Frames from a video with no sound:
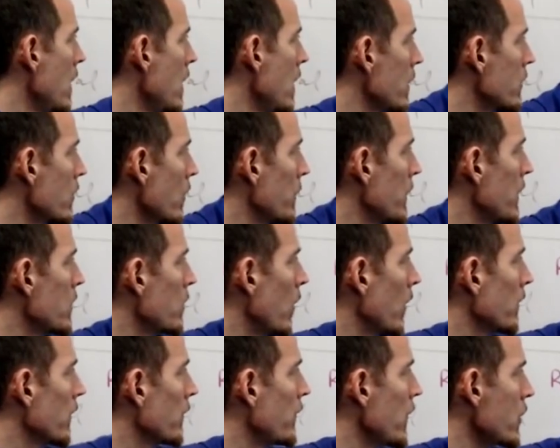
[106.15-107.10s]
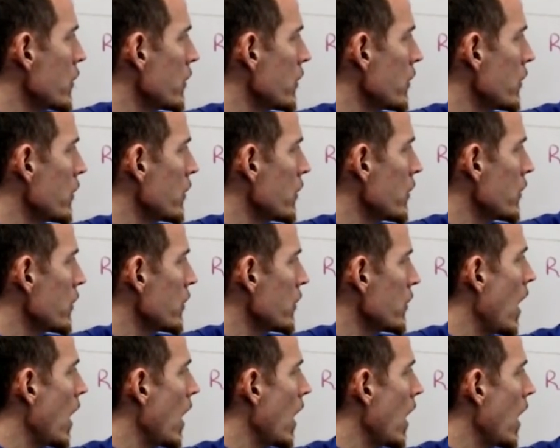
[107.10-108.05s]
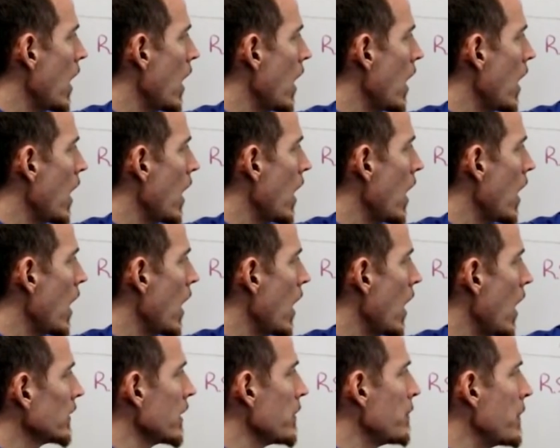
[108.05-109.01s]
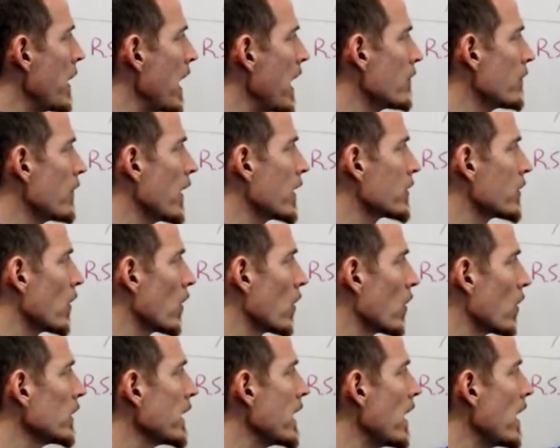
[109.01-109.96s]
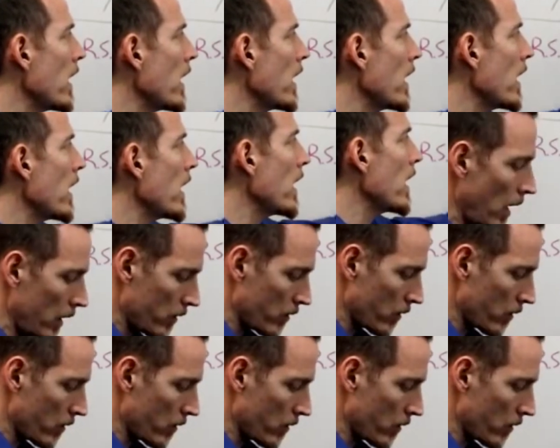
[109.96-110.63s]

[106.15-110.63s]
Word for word: And so B12 deficiency will cause that. Now, this typically manifests early onset.